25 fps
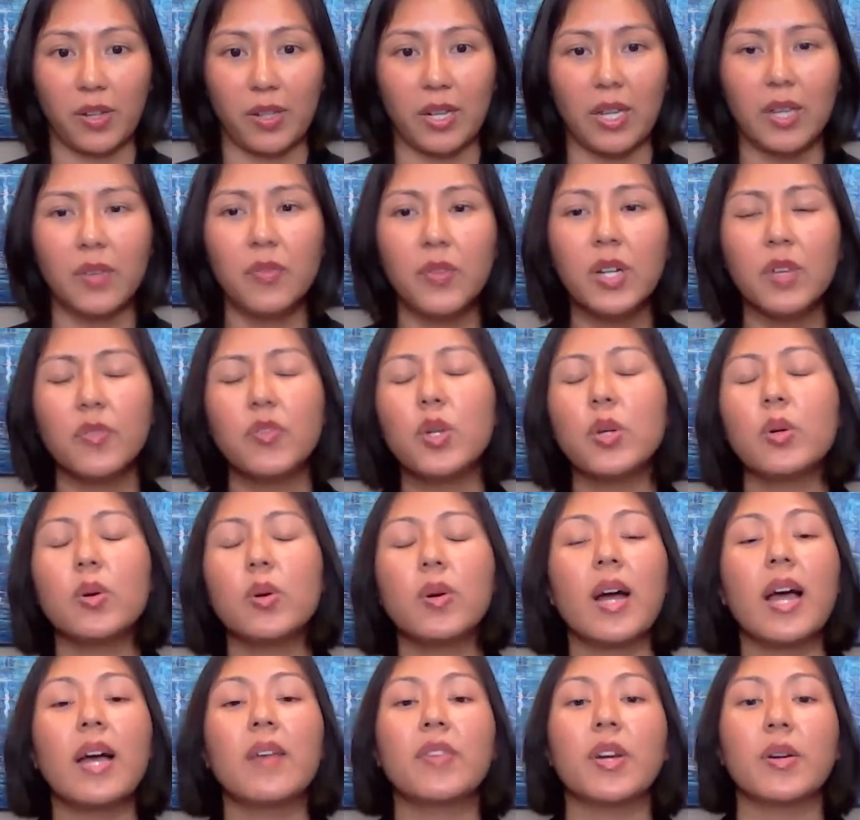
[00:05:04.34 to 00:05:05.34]
perfect, even if
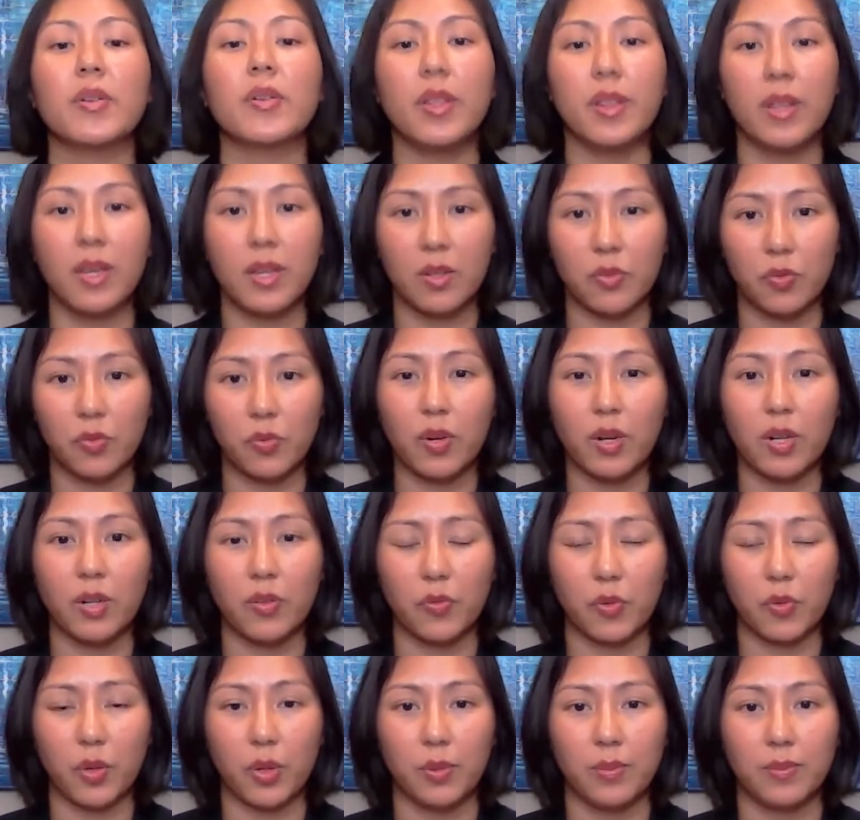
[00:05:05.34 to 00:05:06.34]
you don't have everything in
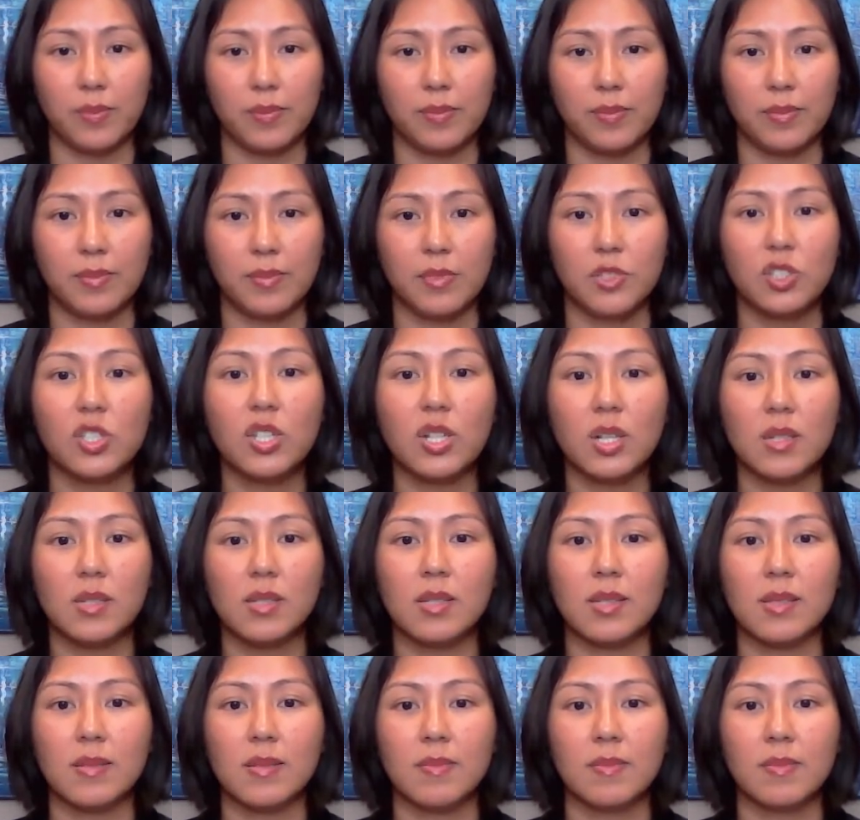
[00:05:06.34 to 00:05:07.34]
front of you,
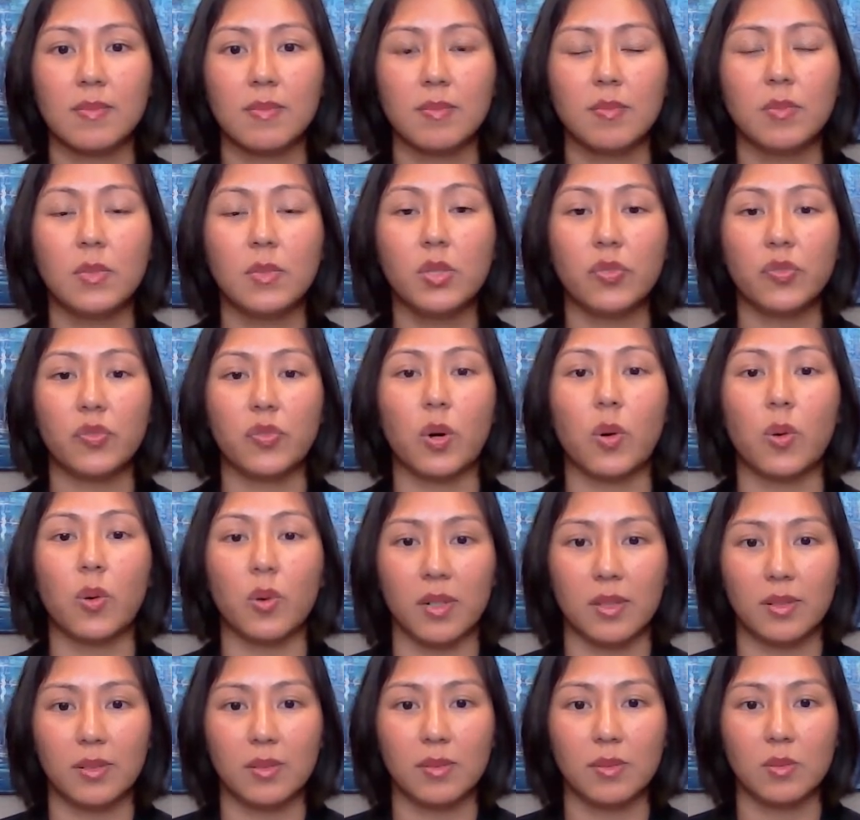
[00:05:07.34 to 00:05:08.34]
just move
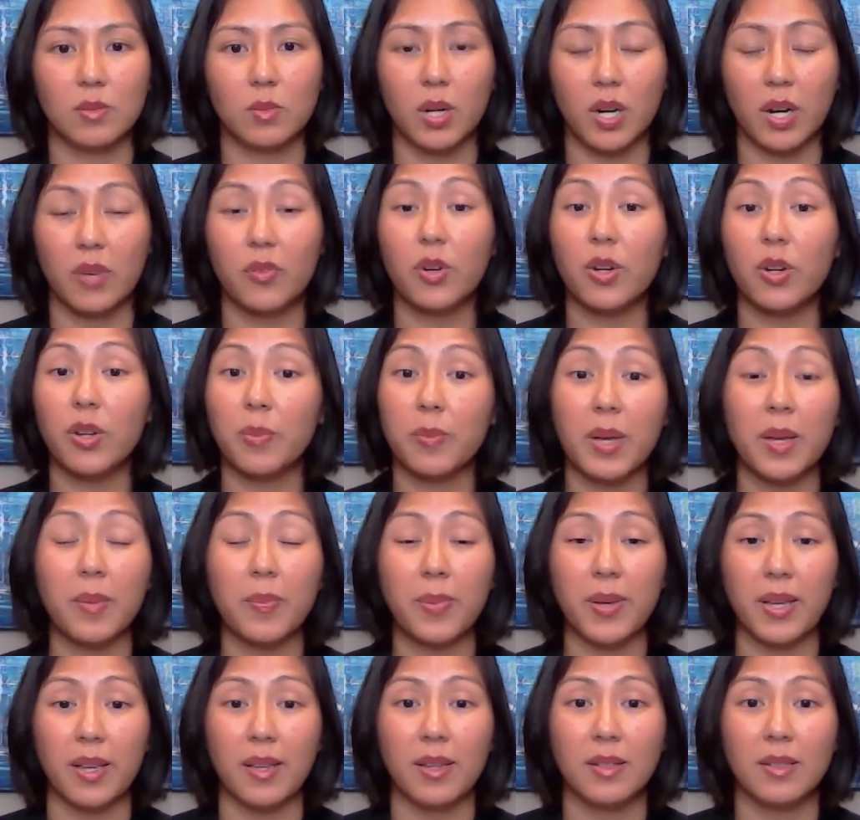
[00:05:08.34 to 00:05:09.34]
forward, whatever it
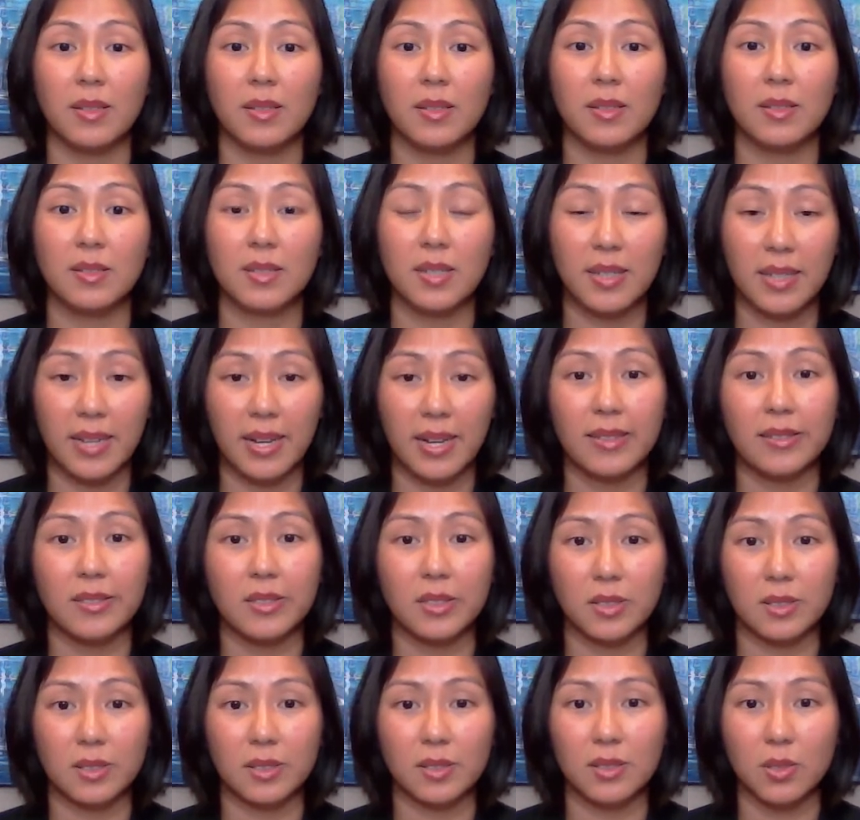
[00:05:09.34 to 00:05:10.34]
may be, to
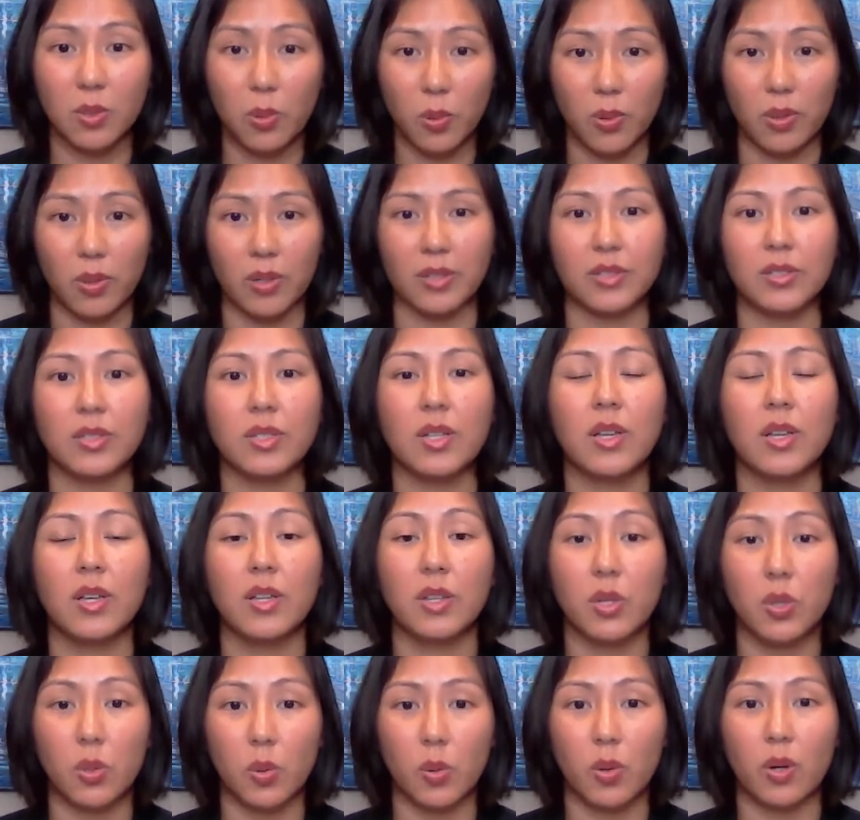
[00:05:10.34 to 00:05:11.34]
get towards
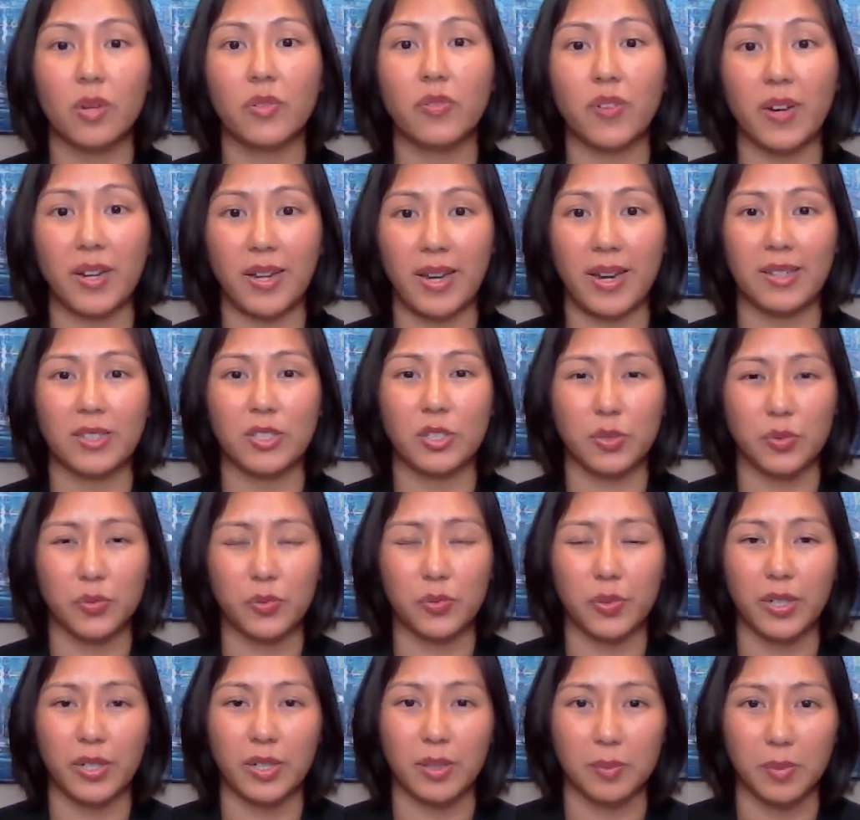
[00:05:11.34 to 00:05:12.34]
your
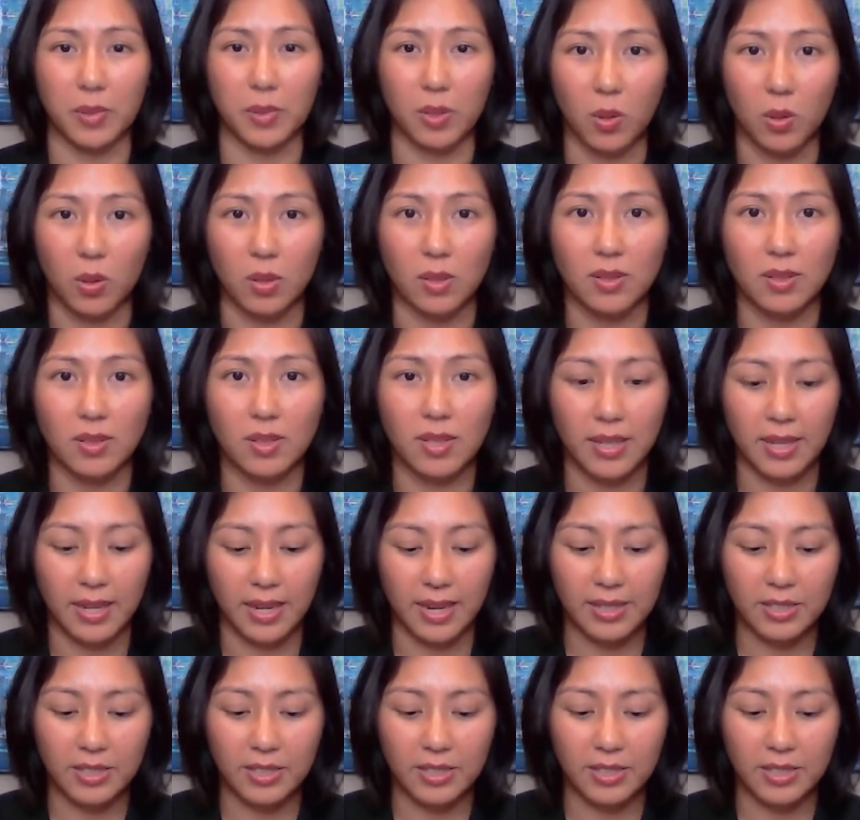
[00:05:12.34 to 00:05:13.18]
financial freedom goal.